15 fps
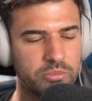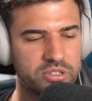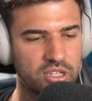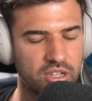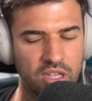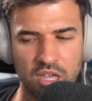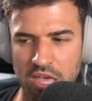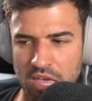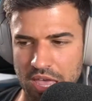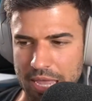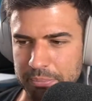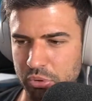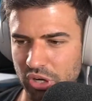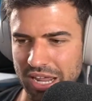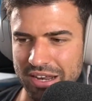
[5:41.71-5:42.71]
So he
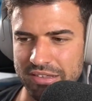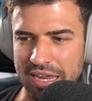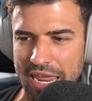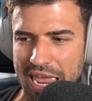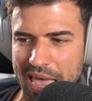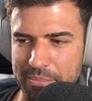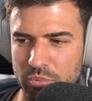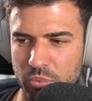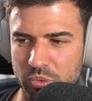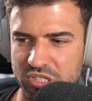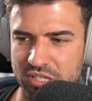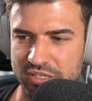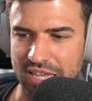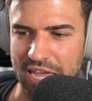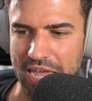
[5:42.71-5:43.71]
put out an album which
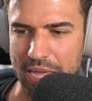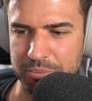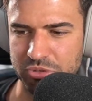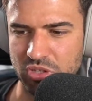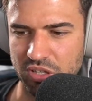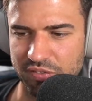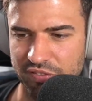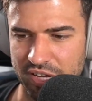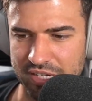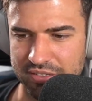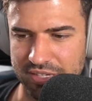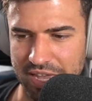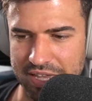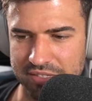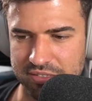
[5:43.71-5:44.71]
is absolutely
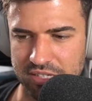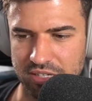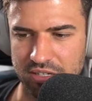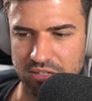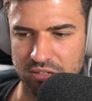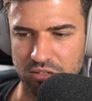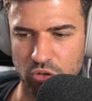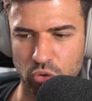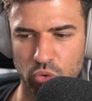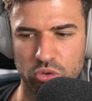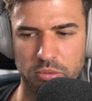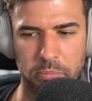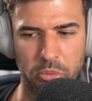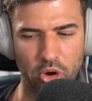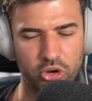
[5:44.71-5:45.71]
fantastic
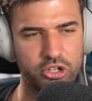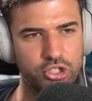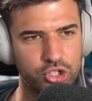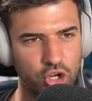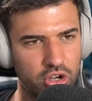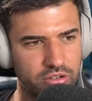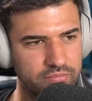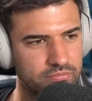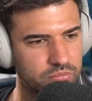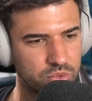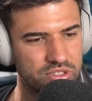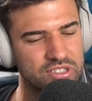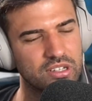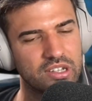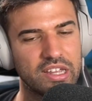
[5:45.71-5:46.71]
called Poker John,
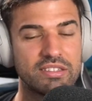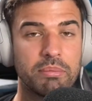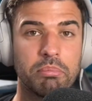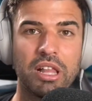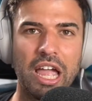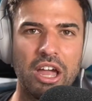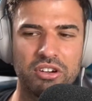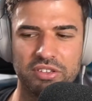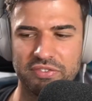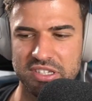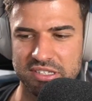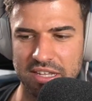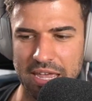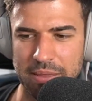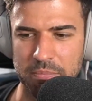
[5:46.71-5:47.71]
which is, I guess, a play on of his
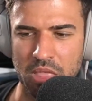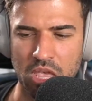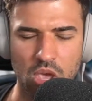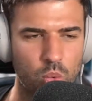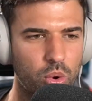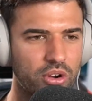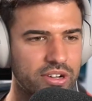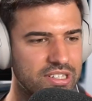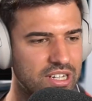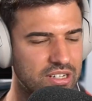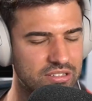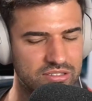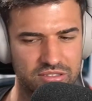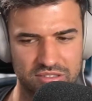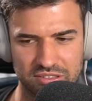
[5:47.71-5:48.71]
name, where he
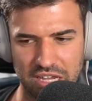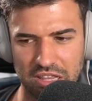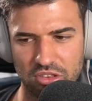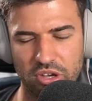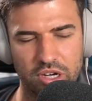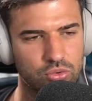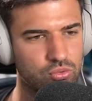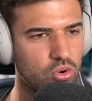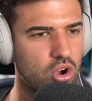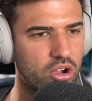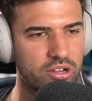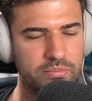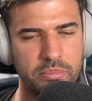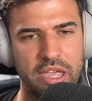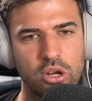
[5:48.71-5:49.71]
done like rock
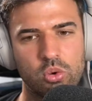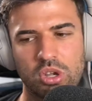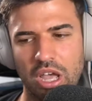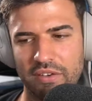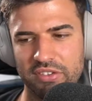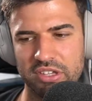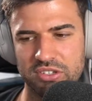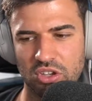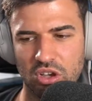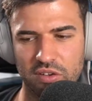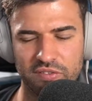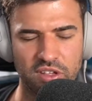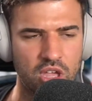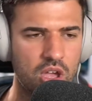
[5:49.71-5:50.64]
and metal covers of